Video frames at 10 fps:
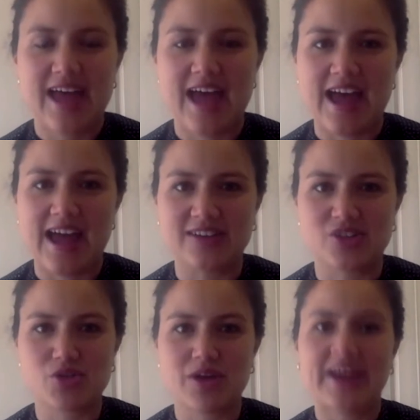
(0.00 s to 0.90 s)

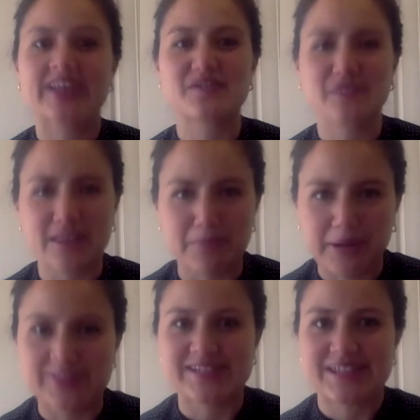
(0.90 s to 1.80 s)
and trying to find the
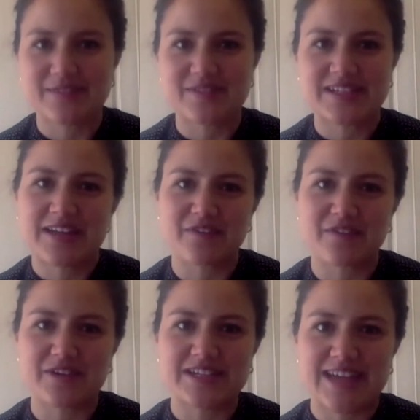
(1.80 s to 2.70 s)
positives in
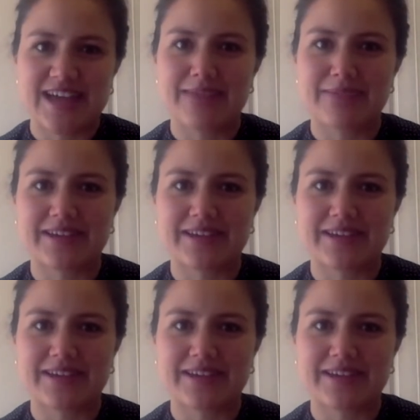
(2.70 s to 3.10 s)
every day,